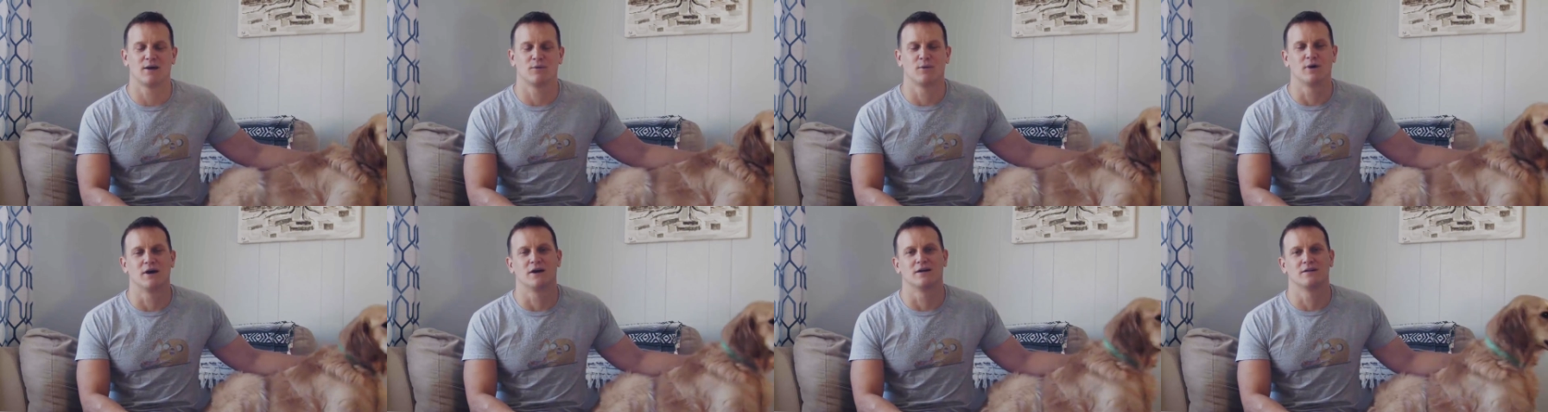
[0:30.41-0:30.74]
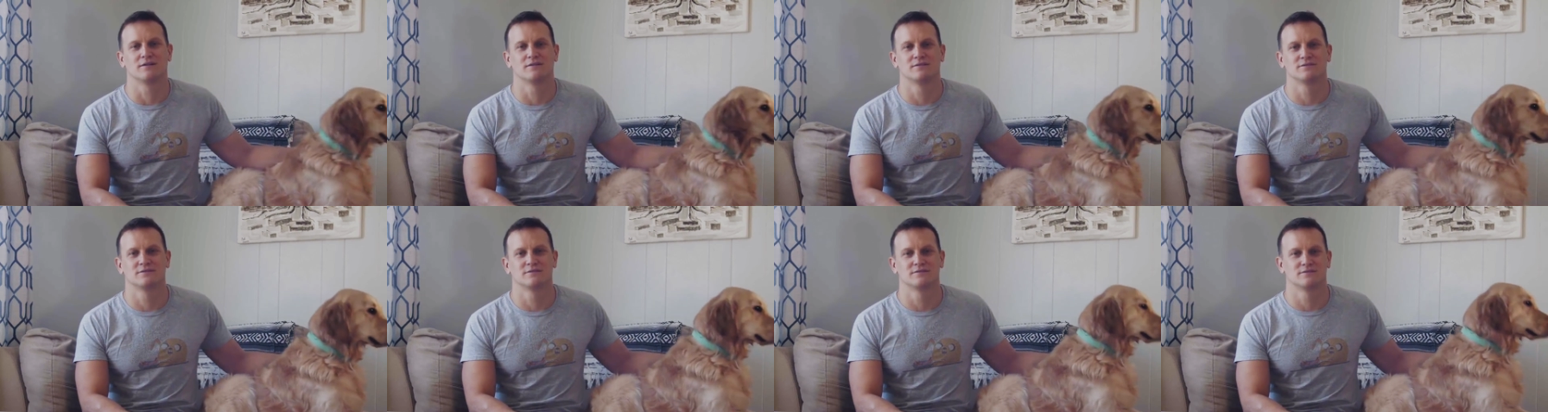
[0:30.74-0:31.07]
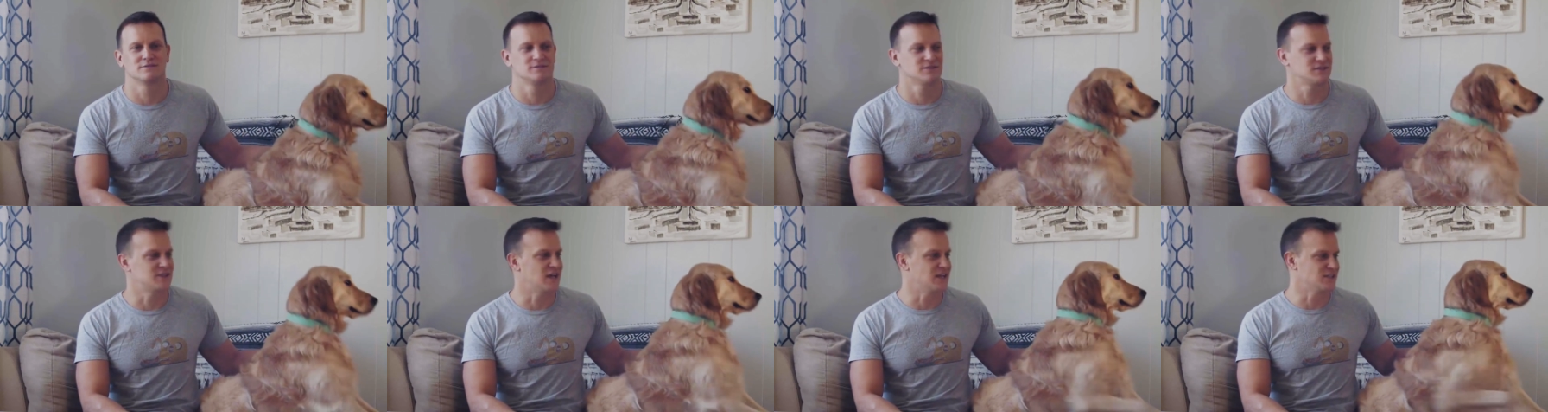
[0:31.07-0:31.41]
Uh, well,
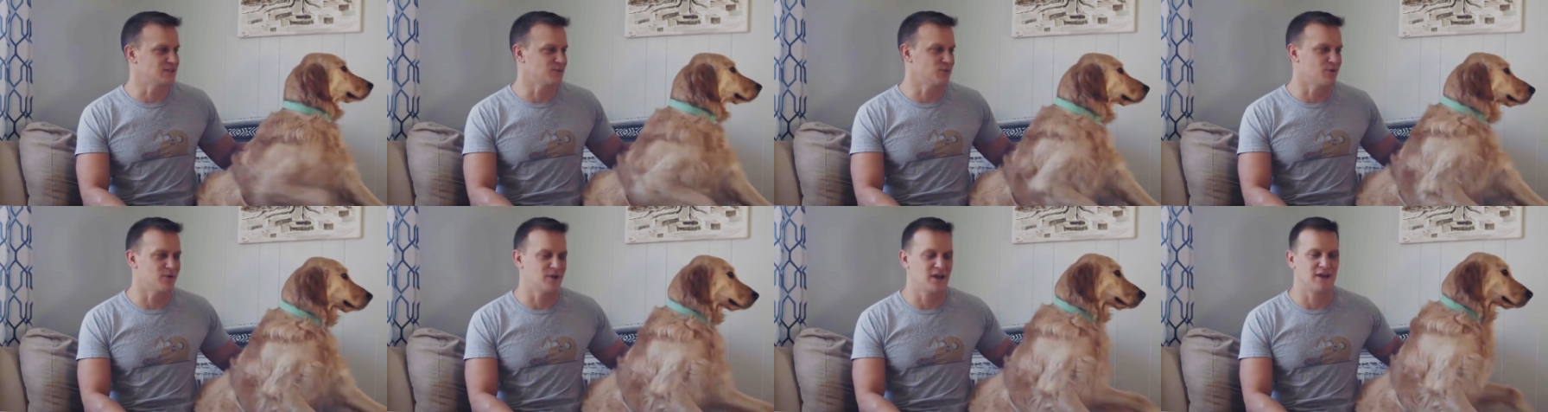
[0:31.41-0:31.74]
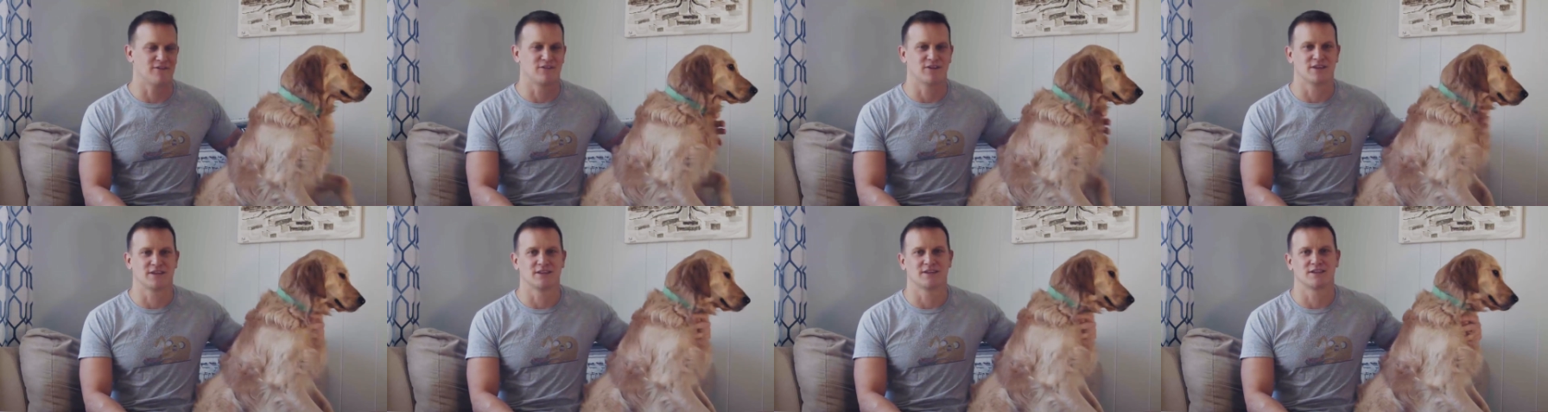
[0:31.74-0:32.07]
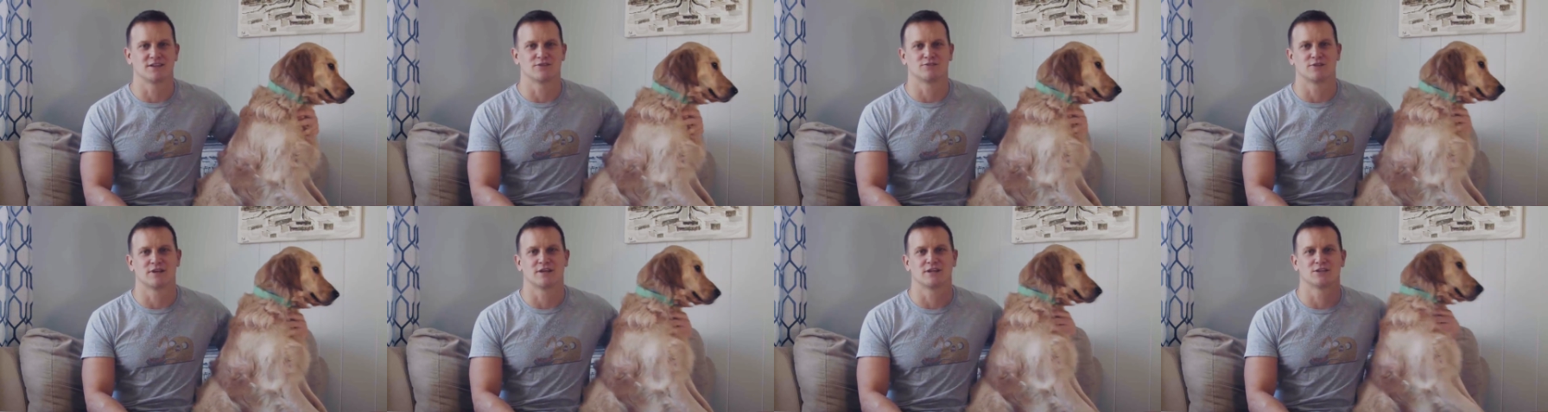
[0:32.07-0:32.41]
Sansa won't have
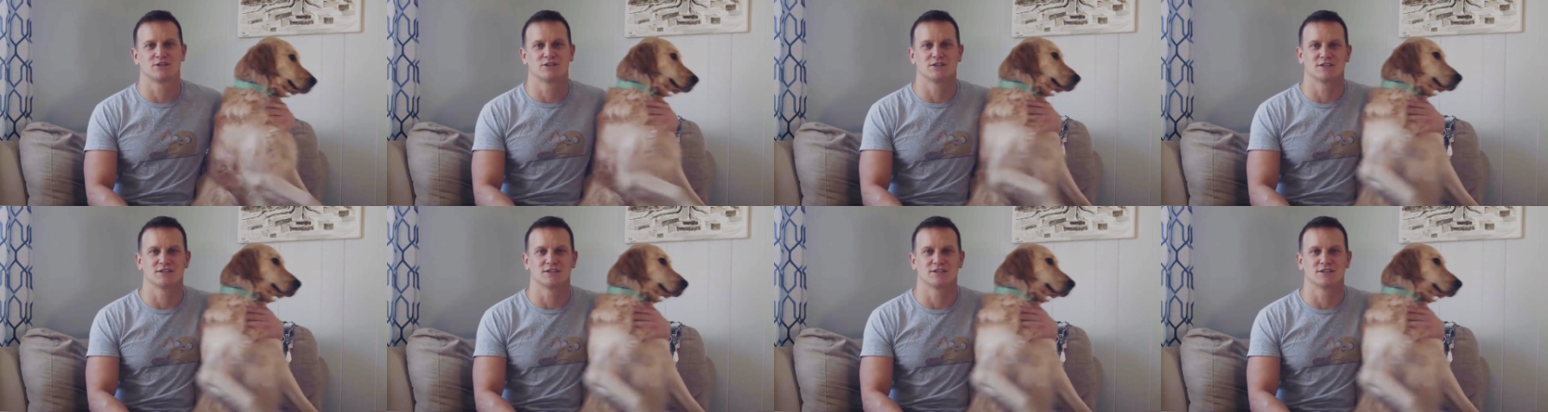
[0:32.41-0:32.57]
anything to drink.